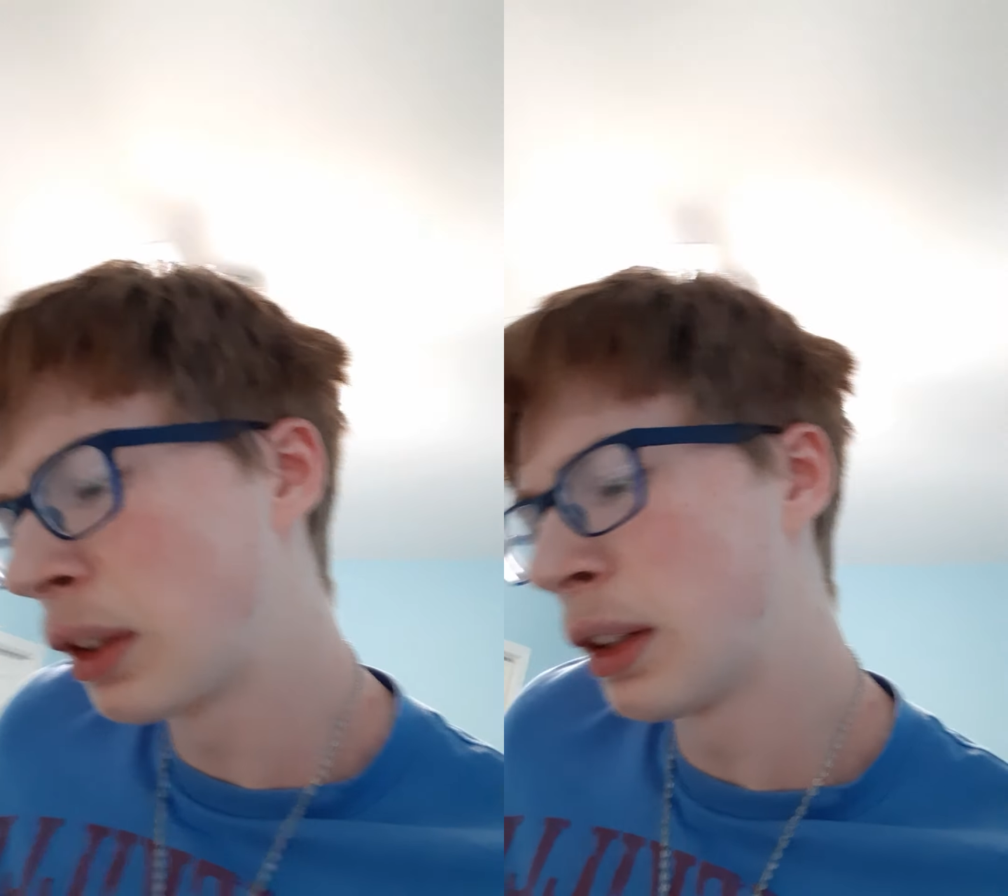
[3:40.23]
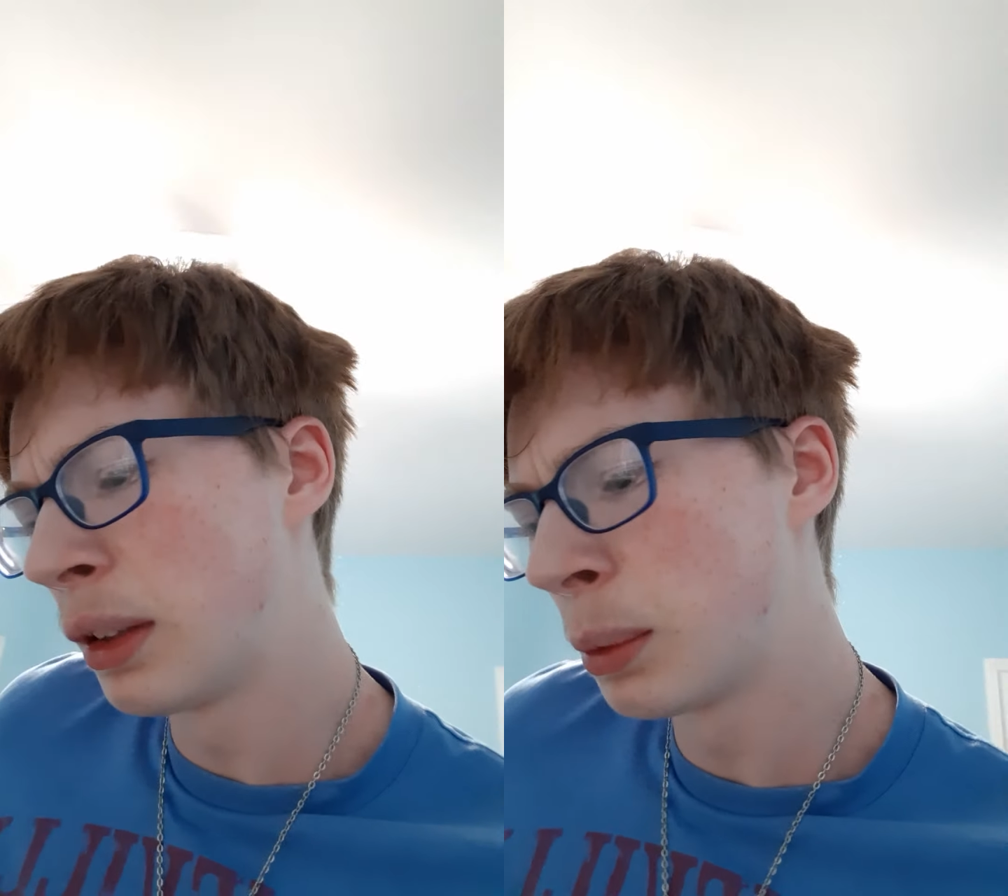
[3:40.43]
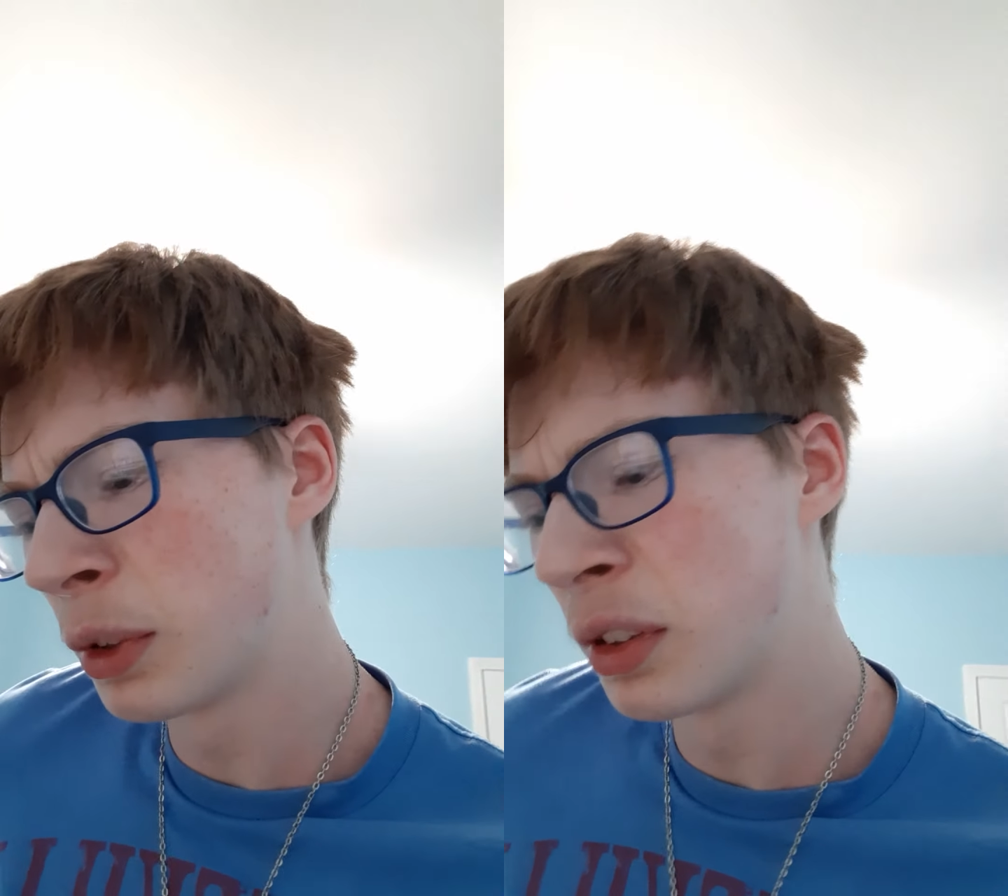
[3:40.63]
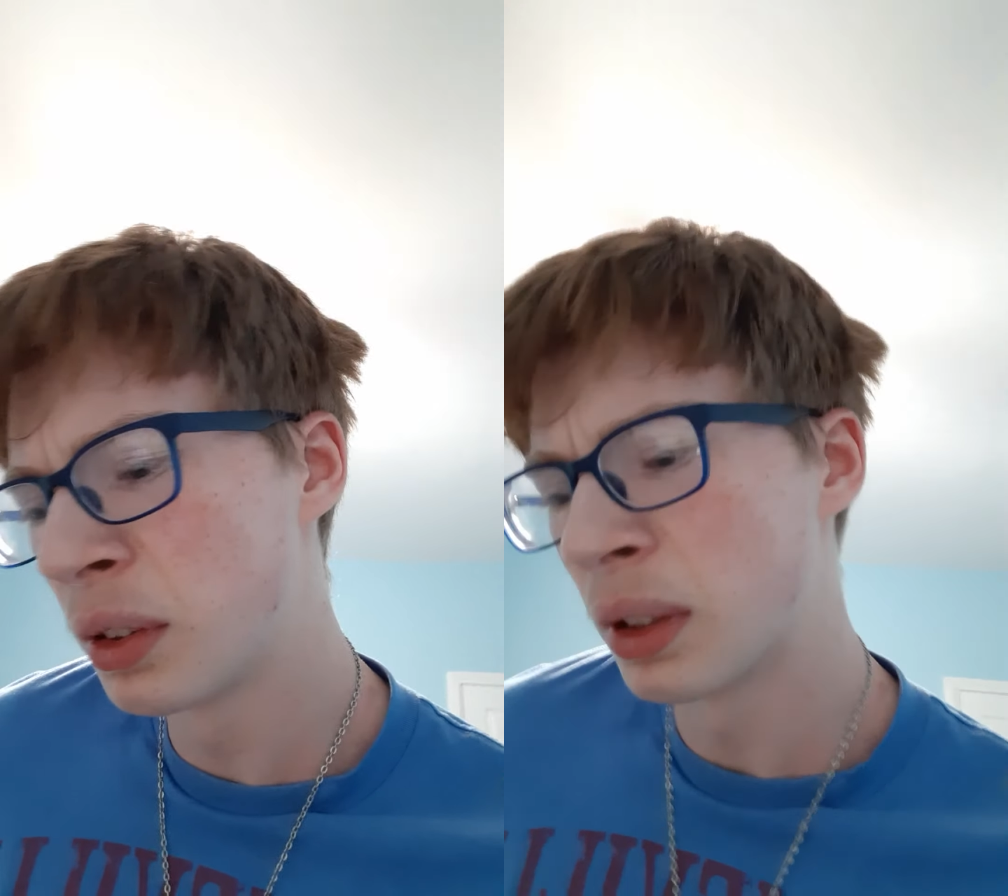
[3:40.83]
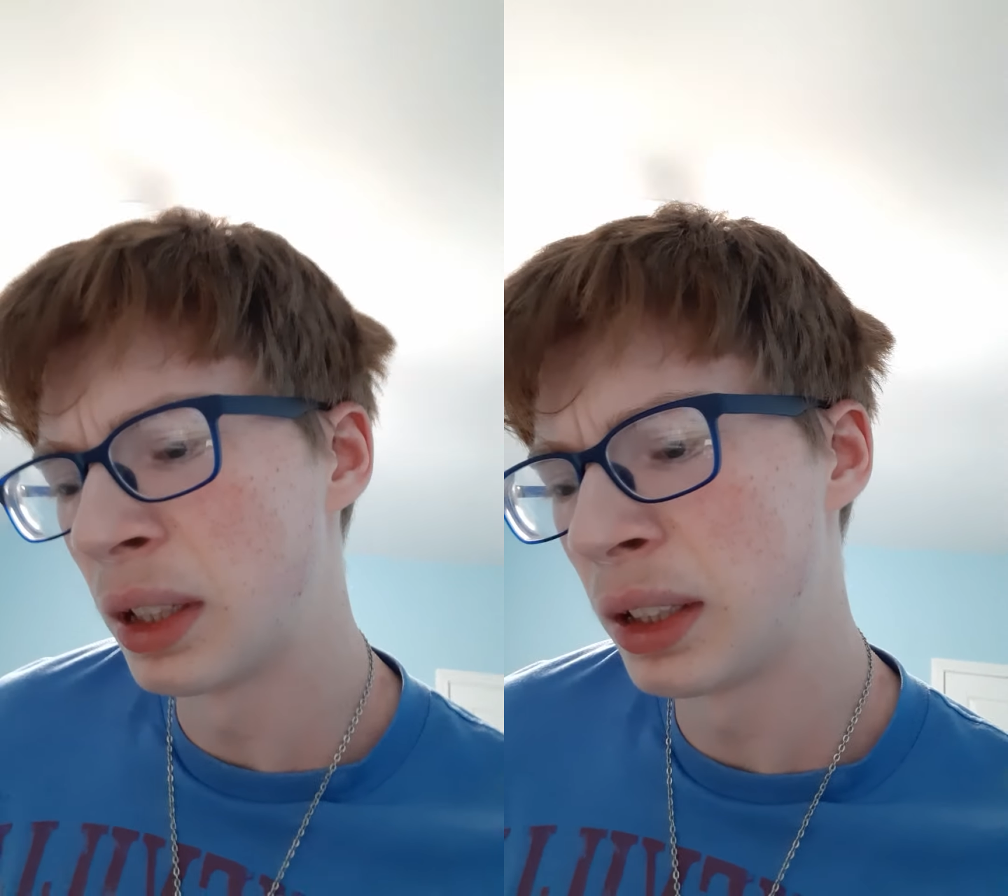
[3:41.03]
that it
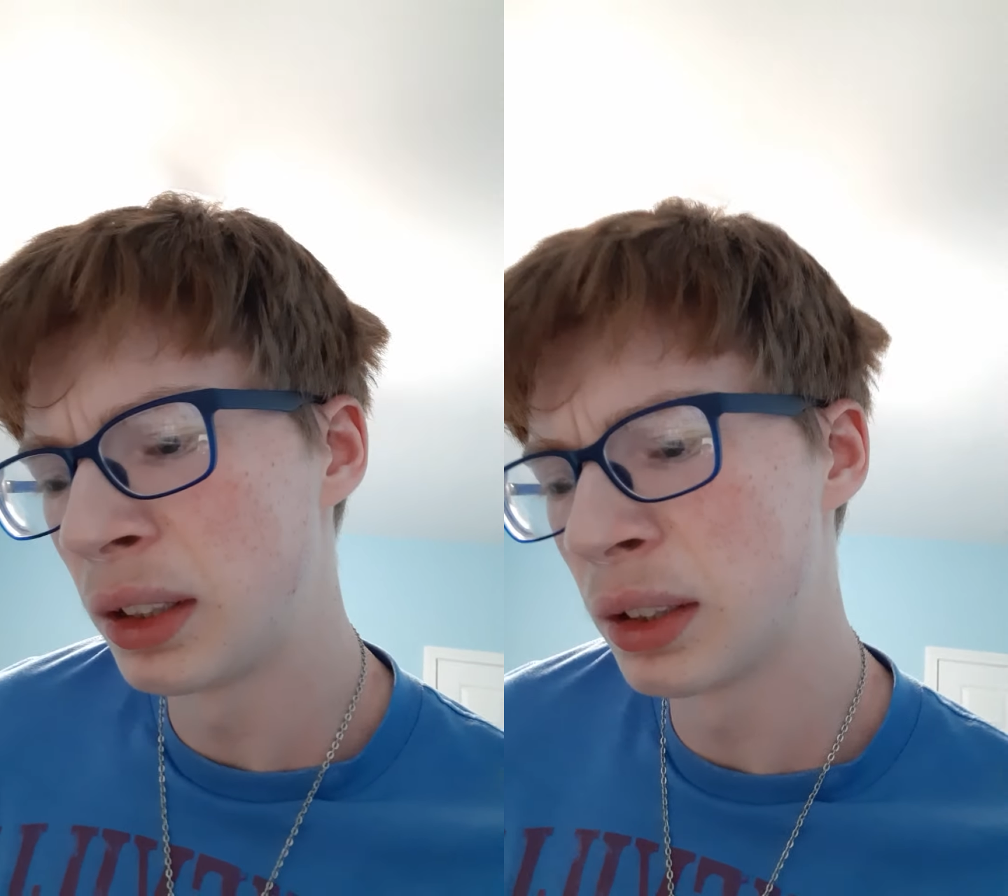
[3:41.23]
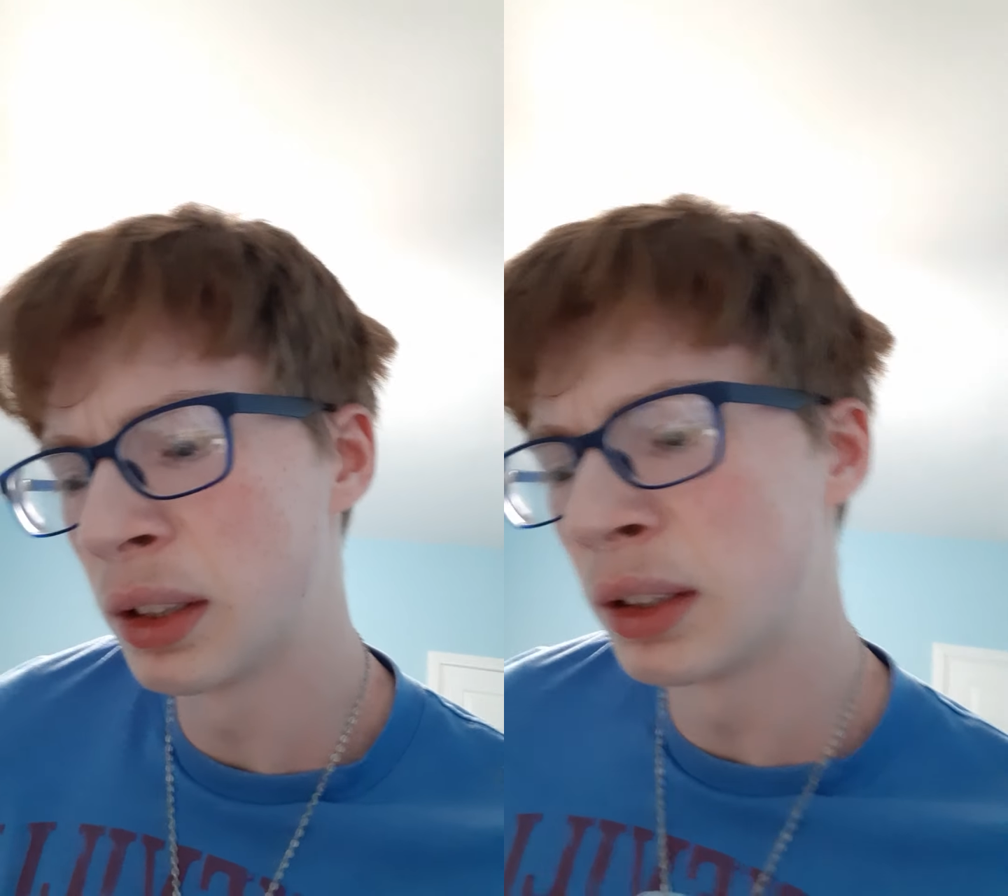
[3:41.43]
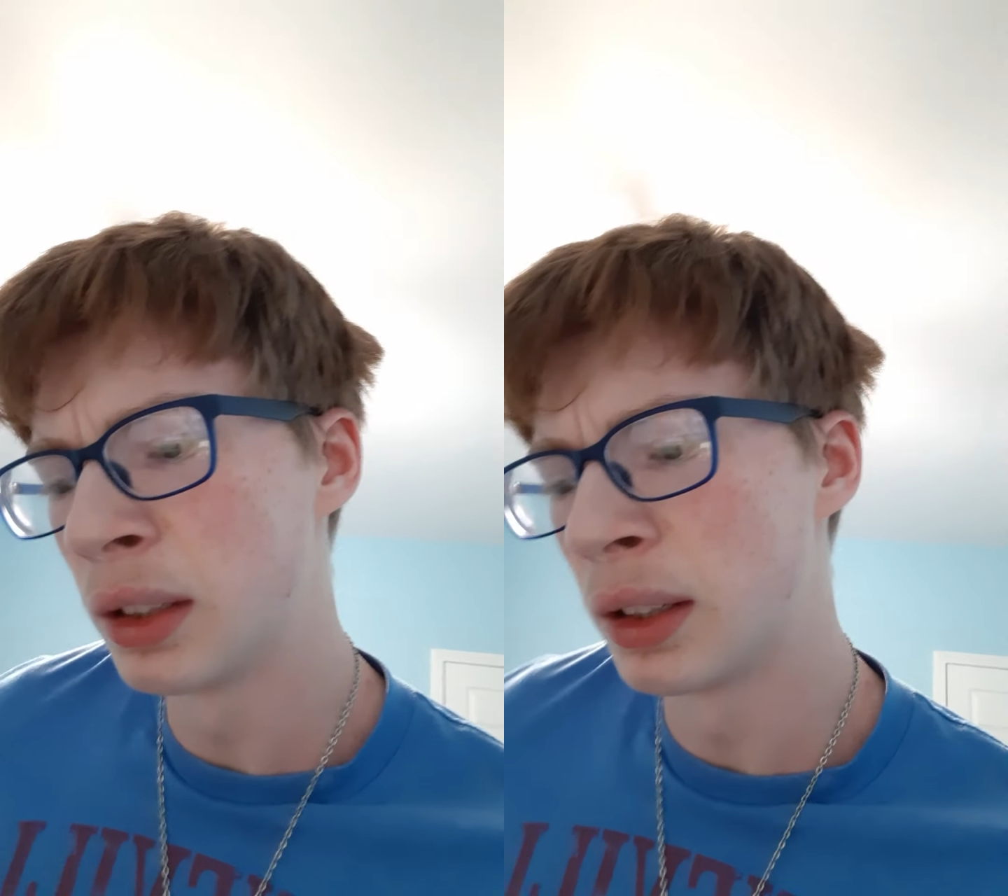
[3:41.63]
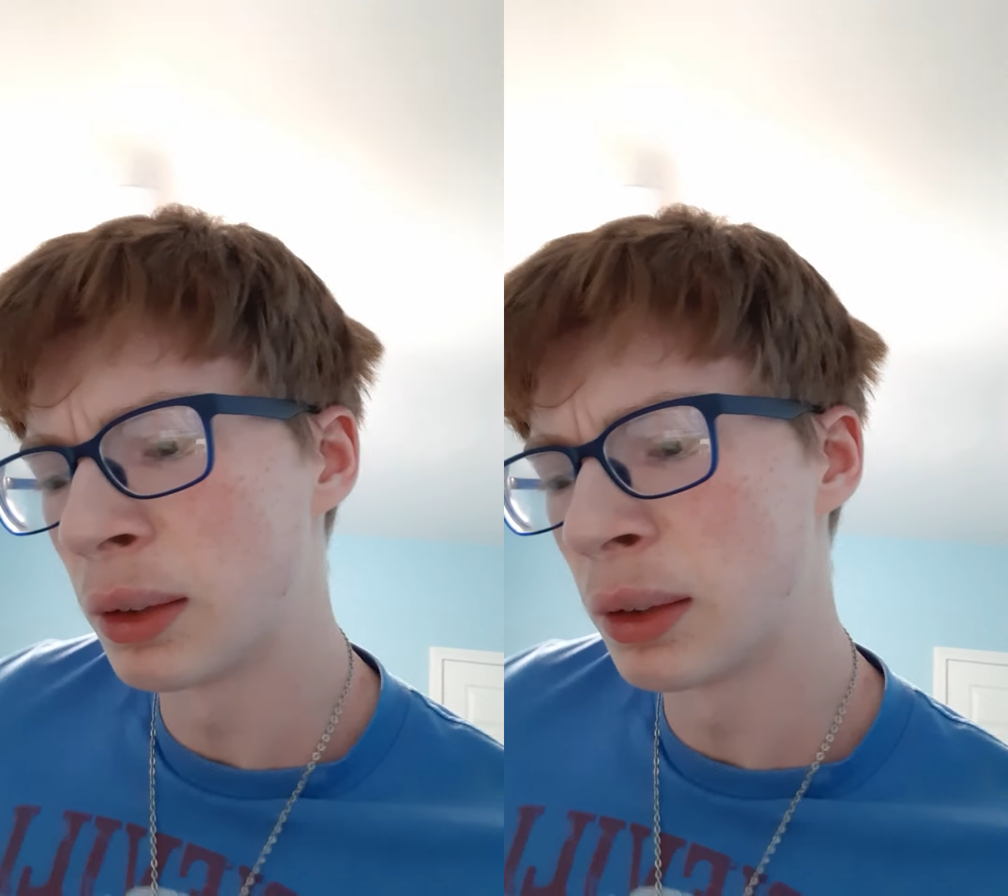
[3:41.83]
was like uh,